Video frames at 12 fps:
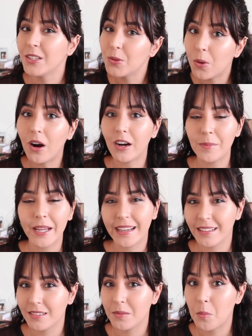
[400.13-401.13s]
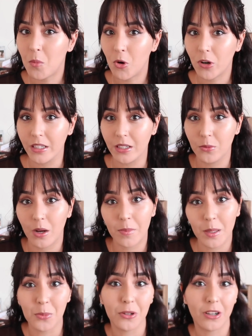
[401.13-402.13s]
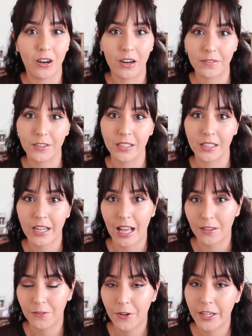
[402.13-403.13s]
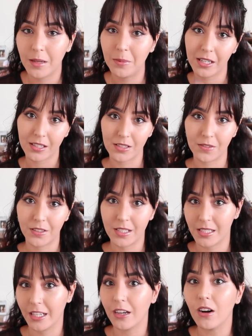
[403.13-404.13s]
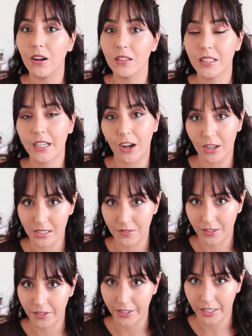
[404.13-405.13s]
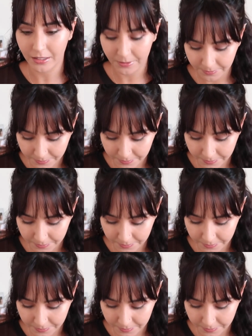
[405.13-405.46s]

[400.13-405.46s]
you are making more than what people are offered in California because of this thing called the cost of living